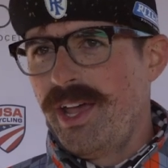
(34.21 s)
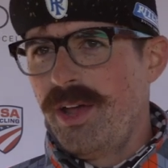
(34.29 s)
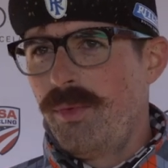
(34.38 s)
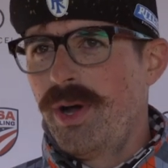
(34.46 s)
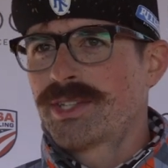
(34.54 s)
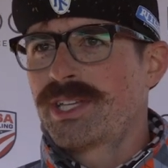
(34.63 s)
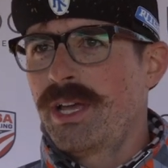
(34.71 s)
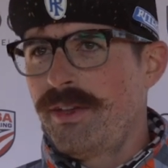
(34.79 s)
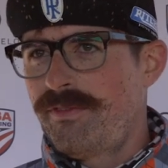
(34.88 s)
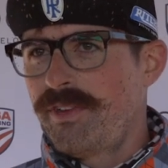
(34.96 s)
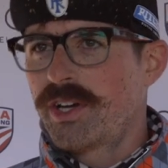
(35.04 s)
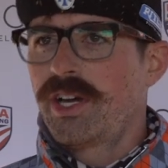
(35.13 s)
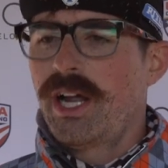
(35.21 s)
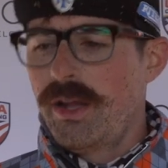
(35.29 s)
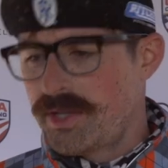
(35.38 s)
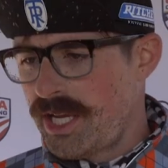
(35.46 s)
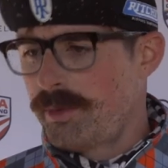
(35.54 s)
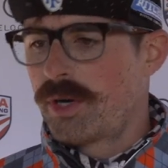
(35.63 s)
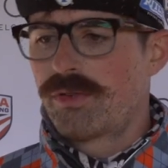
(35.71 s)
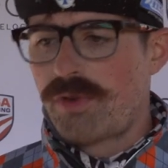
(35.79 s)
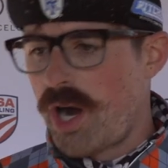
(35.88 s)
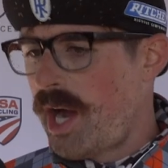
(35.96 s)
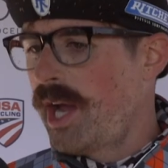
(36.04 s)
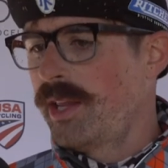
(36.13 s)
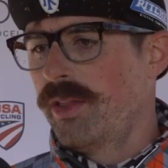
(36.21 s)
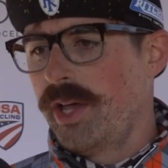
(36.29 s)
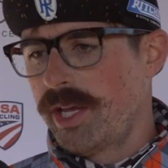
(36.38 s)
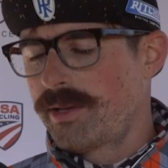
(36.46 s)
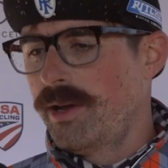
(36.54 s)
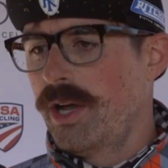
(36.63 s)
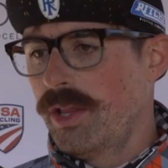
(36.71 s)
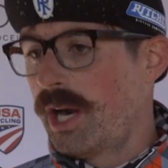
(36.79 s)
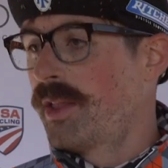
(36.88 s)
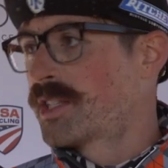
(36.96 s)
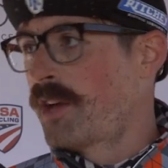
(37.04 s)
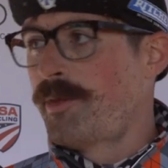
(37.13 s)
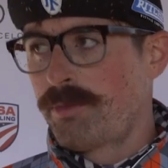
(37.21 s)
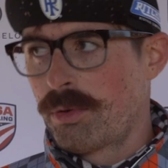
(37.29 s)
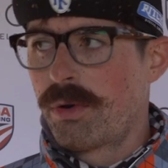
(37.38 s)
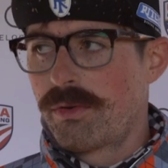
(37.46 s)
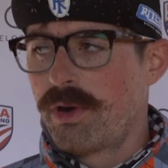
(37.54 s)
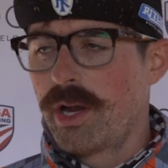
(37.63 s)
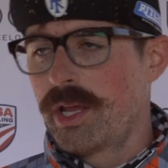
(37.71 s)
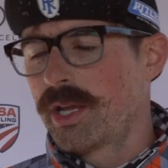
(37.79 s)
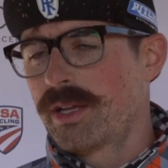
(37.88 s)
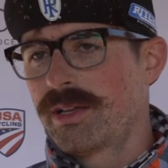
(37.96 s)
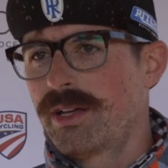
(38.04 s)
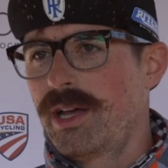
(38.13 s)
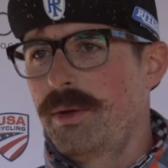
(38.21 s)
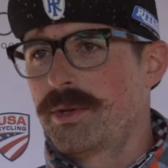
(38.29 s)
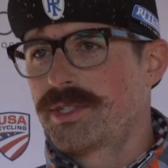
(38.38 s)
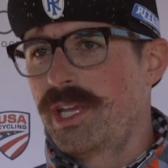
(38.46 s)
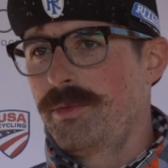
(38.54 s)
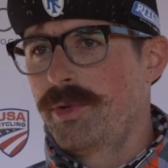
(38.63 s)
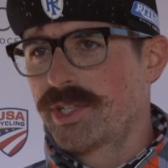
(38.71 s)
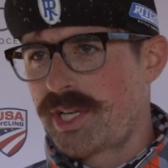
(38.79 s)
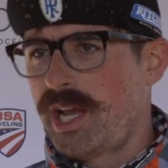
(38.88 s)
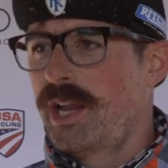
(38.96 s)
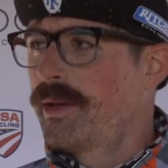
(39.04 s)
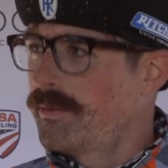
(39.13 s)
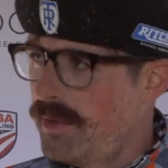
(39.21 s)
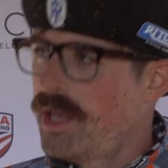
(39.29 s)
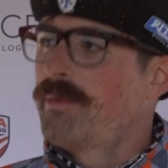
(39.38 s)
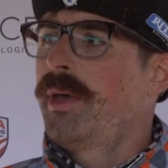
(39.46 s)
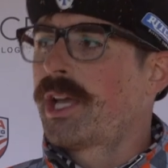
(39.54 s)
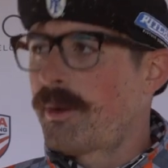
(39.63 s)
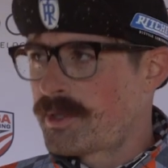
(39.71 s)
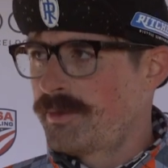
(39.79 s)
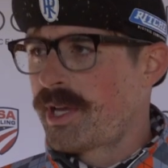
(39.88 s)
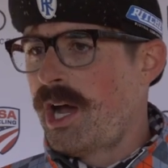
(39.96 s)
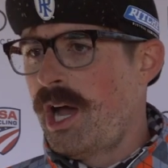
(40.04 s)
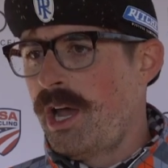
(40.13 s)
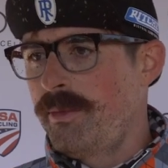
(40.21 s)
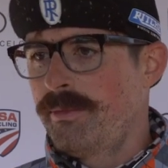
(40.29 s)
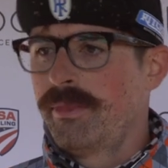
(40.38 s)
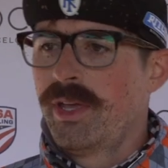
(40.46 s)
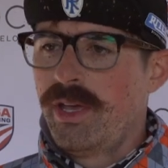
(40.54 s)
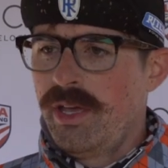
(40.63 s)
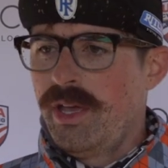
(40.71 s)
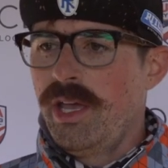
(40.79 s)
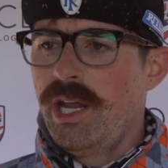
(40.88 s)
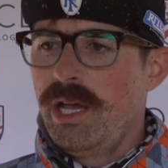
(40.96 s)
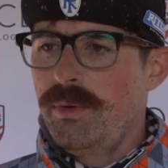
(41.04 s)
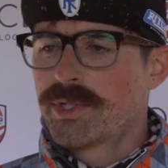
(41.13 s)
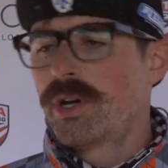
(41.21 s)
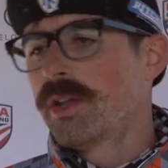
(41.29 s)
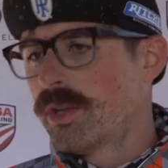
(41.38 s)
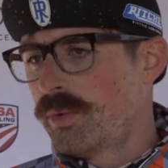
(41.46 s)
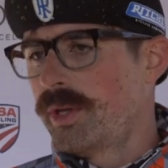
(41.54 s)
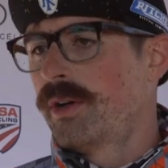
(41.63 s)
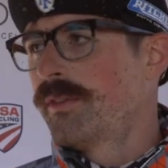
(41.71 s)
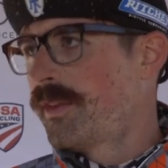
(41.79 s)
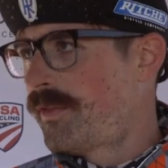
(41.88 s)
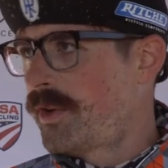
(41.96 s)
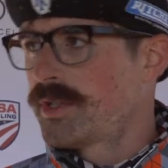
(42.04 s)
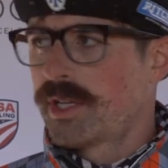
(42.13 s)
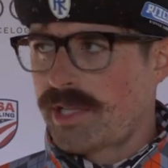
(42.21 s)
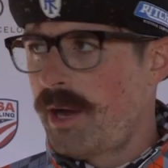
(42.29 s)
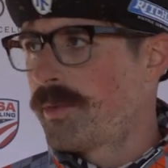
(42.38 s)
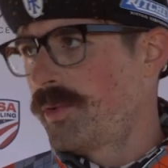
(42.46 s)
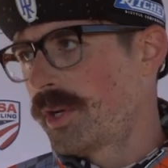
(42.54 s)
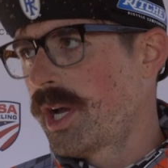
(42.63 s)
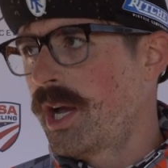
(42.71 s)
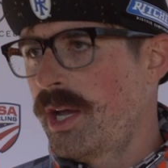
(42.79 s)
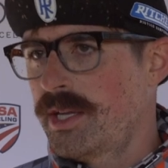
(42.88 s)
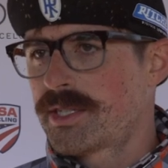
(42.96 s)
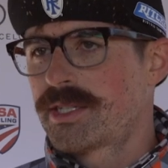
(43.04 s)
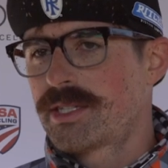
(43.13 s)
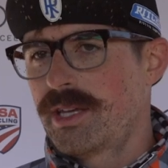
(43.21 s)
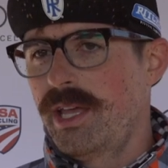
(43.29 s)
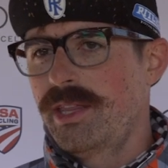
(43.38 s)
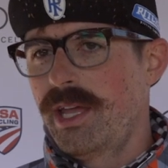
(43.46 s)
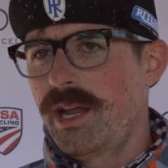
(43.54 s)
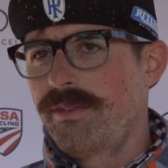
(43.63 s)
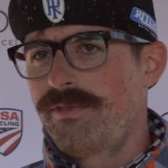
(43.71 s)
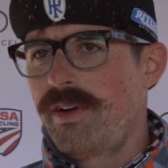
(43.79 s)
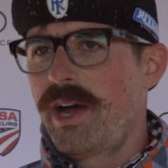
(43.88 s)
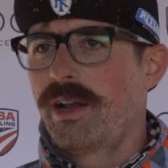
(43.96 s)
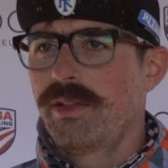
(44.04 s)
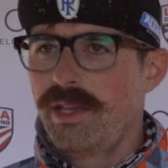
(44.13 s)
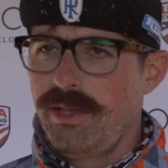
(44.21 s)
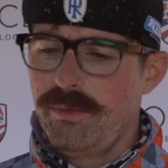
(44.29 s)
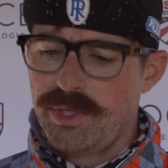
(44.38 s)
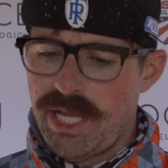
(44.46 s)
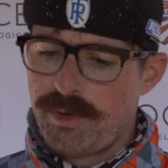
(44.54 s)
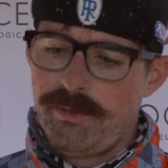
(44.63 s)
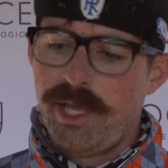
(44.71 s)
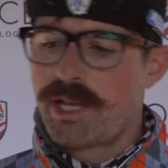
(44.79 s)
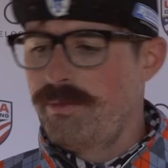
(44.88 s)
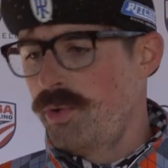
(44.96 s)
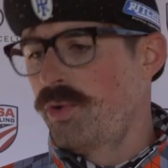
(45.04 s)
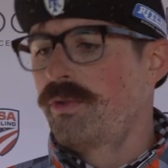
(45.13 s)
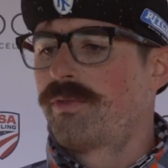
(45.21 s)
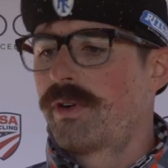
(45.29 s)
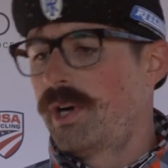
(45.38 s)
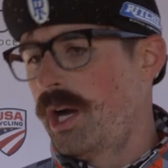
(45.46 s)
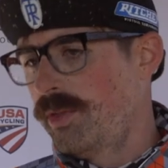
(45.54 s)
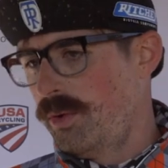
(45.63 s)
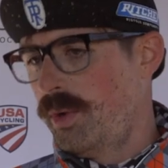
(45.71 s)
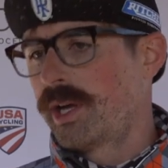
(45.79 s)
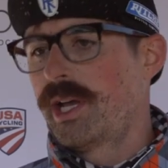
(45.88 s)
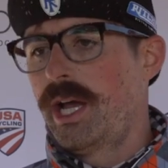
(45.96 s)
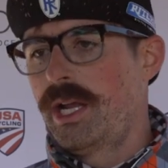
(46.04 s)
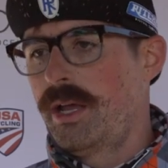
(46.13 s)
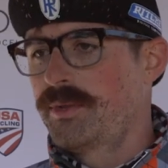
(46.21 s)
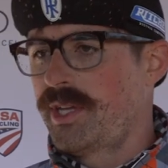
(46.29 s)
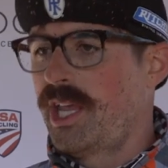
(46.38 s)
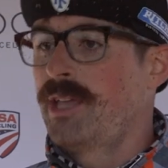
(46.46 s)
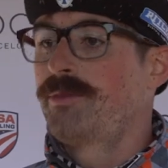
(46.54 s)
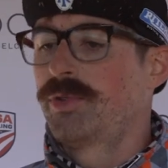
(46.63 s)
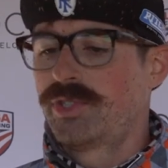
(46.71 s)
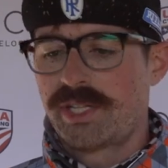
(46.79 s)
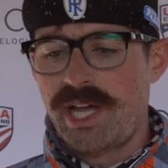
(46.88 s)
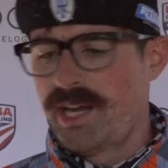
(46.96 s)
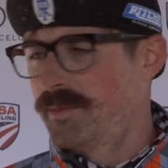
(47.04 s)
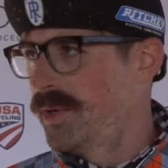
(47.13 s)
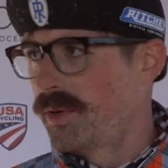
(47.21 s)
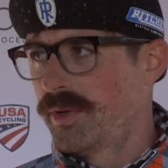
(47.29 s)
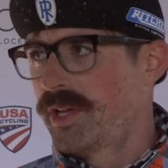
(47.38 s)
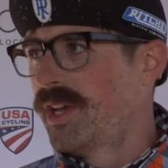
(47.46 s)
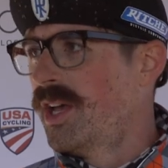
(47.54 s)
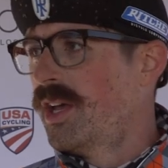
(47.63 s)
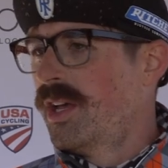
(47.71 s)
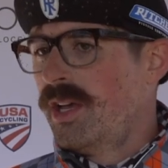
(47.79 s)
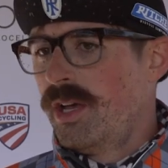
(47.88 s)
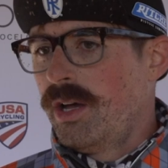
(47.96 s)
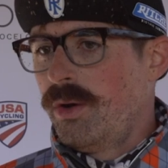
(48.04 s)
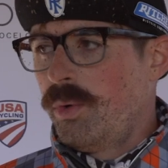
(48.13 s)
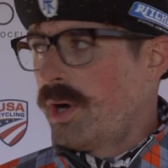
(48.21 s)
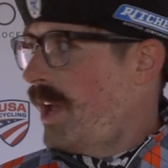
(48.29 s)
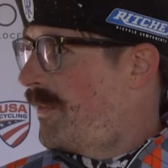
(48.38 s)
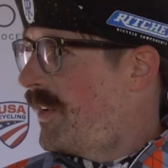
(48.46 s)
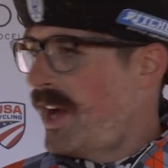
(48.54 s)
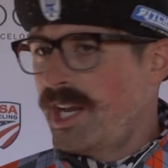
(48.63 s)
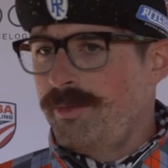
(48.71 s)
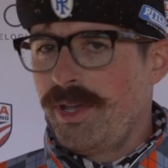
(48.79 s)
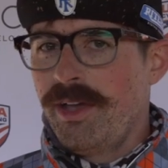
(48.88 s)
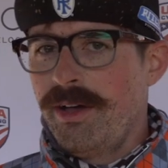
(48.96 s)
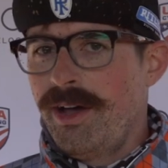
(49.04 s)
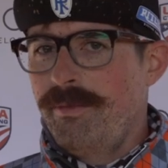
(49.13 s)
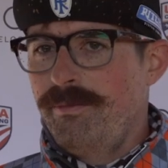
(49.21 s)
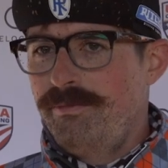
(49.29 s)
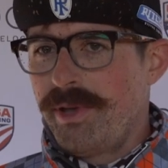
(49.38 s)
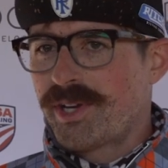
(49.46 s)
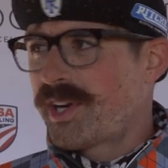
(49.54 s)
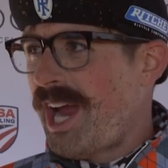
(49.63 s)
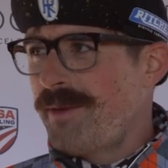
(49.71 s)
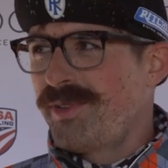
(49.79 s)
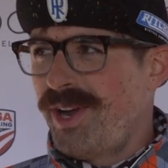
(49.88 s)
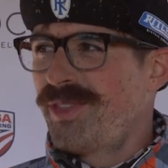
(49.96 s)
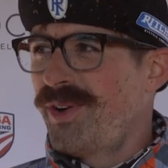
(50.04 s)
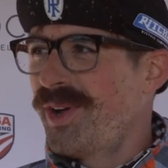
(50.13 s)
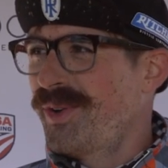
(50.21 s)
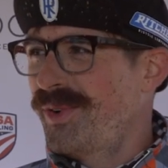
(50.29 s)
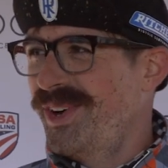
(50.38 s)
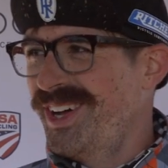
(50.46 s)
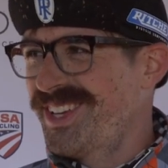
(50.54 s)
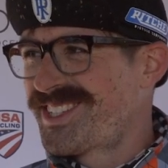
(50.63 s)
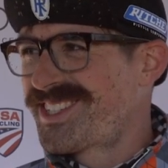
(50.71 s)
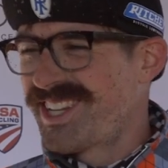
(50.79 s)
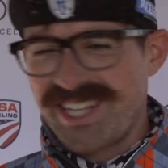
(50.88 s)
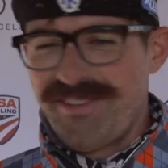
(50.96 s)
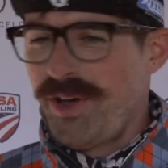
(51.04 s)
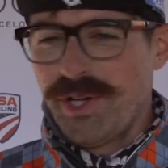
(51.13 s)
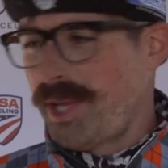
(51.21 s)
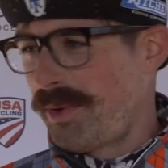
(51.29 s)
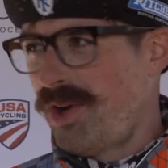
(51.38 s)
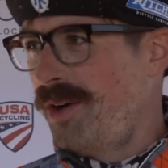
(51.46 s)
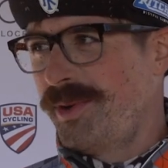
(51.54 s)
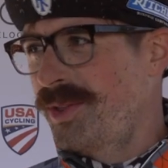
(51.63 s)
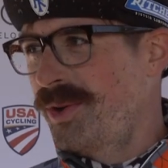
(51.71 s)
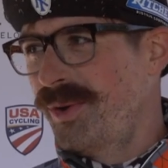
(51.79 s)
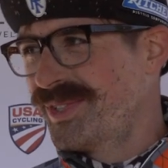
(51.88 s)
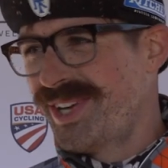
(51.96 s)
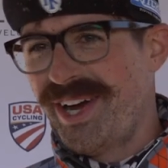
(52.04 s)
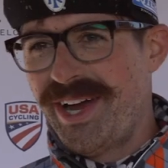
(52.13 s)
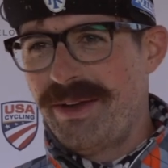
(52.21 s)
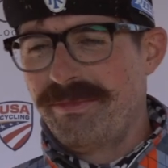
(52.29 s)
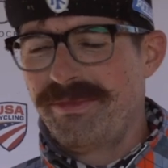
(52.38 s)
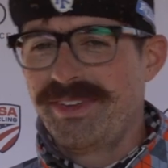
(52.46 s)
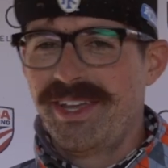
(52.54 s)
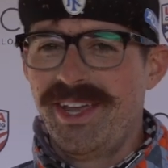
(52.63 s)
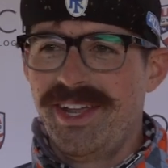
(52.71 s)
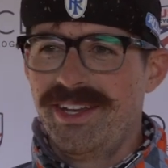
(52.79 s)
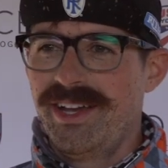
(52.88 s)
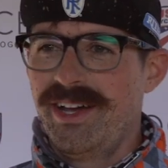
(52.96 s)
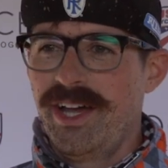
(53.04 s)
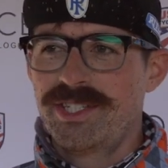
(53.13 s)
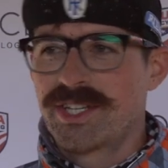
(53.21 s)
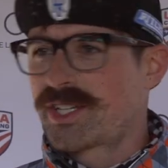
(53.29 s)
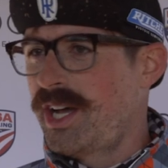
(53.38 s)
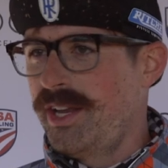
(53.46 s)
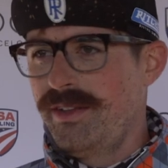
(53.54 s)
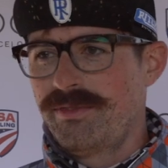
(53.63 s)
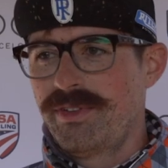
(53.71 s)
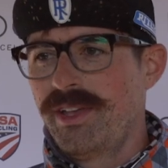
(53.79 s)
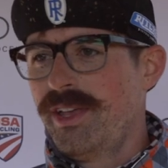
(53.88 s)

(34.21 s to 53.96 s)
And once I figured out I was able to ride, like, a lot of the stuff people were running, I was able to kind of make up some time. And I was on the wheel of the first, like, top three guys, and then I finally was able to make a move around the one guy, and I was able to kind of build what I find to be a bigger gap than I thought it was, because I felt like they were on me the whole time. And I just kind of